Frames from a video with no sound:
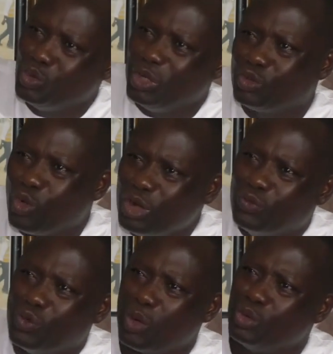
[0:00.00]
do it, Côte
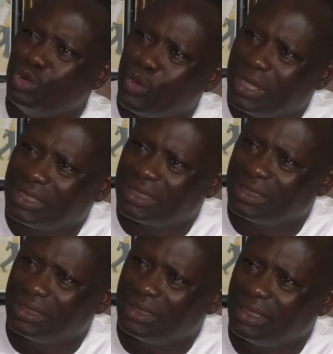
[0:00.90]
d'Ivoire will do it.
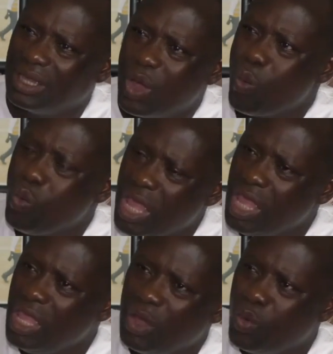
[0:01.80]

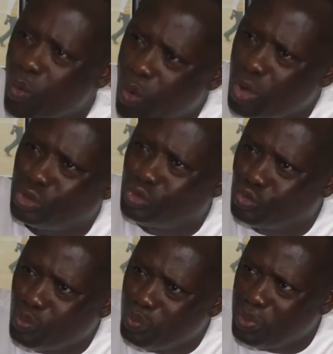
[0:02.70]
We want
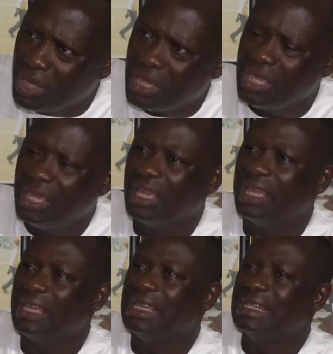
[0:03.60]
to be
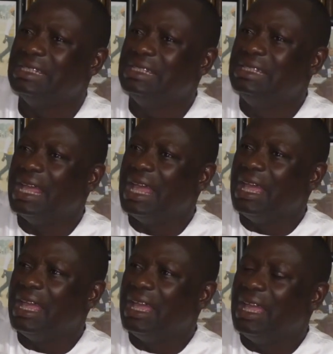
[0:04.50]

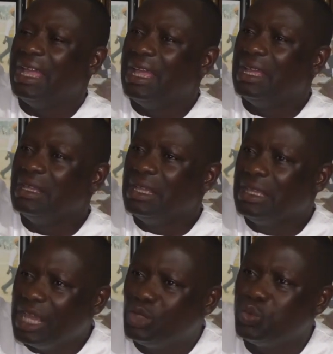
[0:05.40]
the
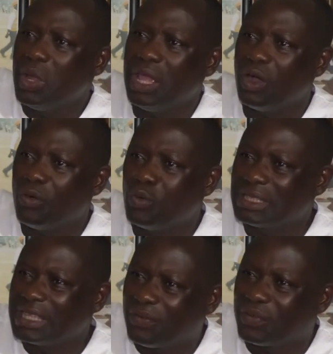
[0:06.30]
gateway of
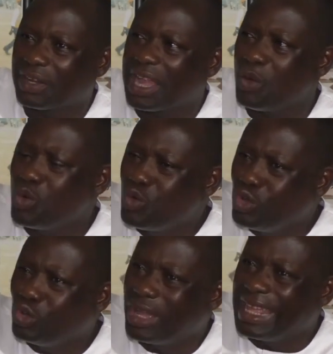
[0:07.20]
West Africa. We
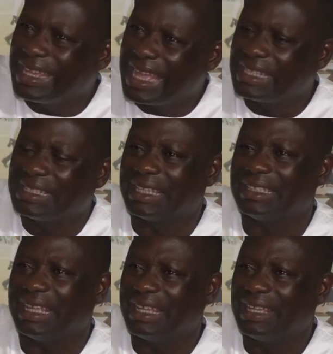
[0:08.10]
want the oil and gas
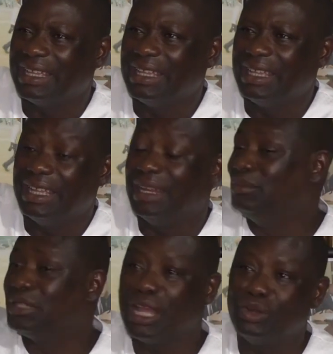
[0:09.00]
sector. And
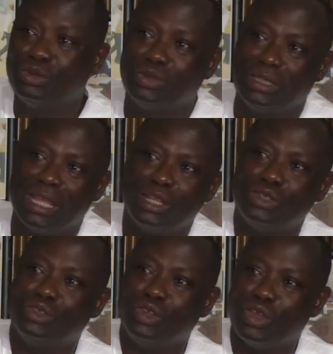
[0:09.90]
I'm trying not to get
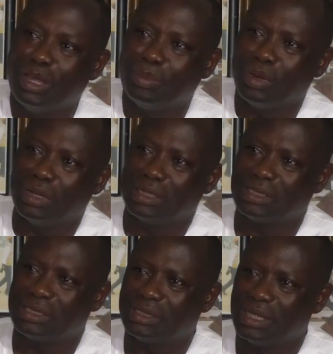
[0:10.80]
into the oil
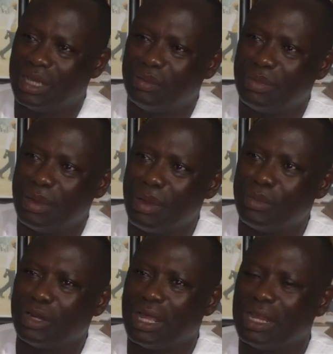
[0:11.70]
politics. But my
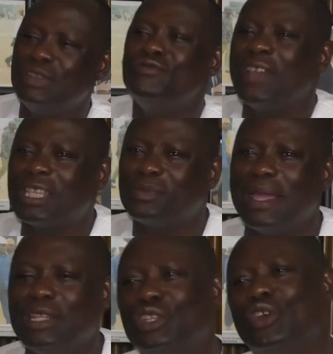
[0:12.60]
brother,
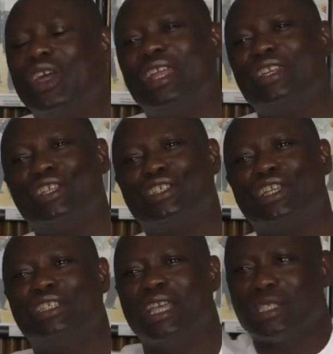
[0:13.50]
investment in the oil
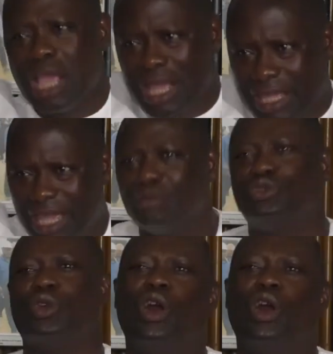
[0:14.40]
industry just came to a